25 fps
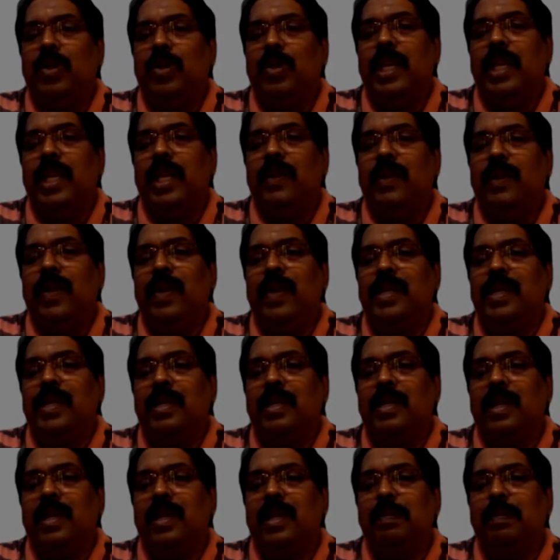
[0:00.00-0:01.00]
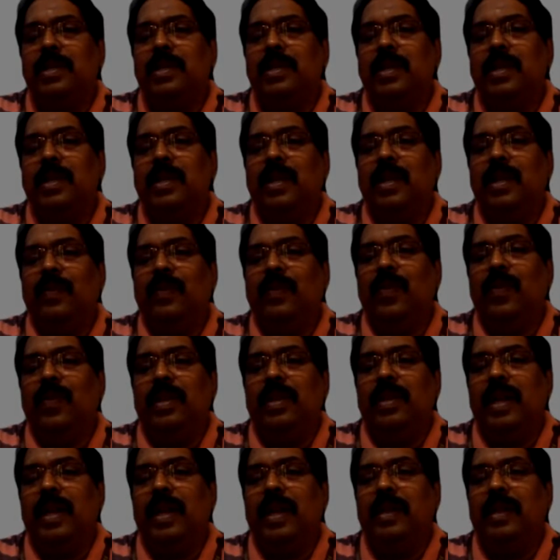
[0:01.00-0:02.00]
those equations representing
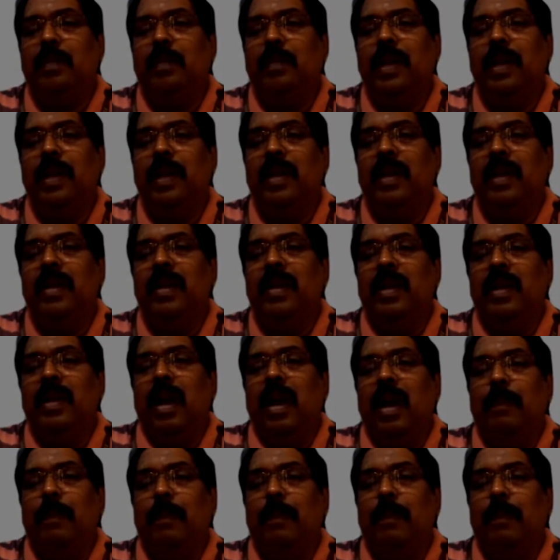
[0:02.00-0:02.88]
for that can be